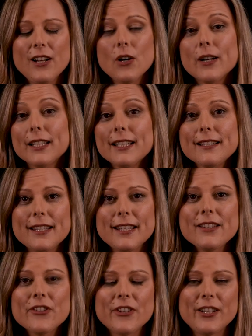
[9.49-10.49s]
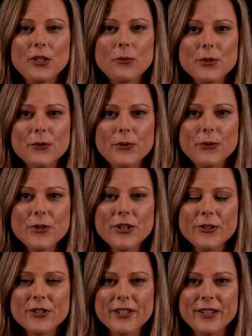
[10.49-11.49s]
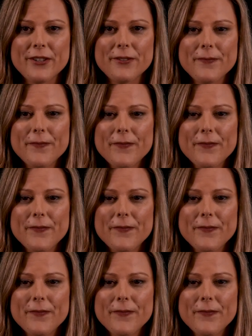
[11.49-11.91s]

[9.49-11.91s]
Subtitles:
or at least easier than it was a few years ago.